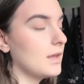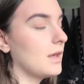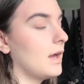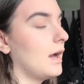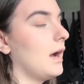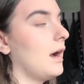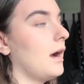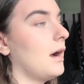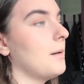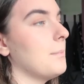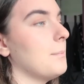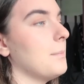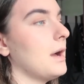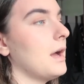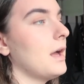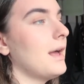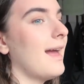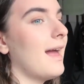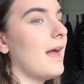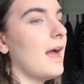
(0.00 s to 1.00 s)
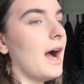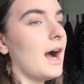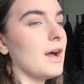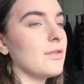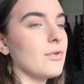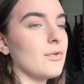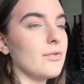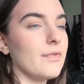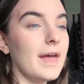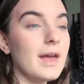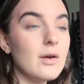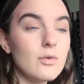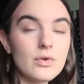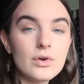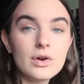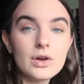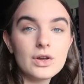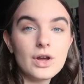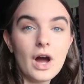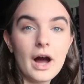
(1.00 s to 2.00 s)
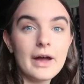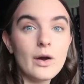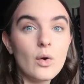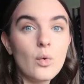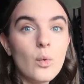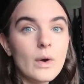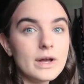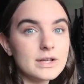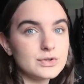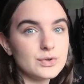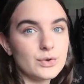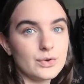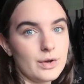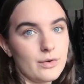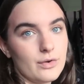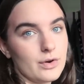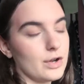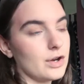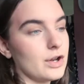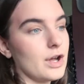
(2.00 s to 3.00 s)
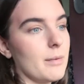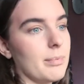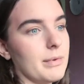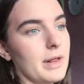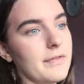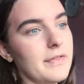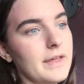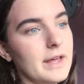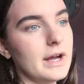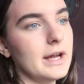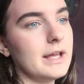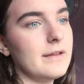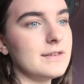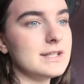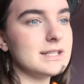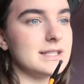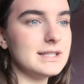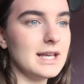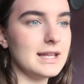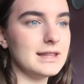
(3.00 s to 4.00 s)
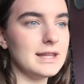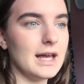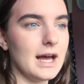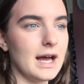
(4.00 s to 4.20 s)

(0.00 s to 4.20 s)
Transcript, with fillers: I thought they were, I always thought they were a good couple. I think I even said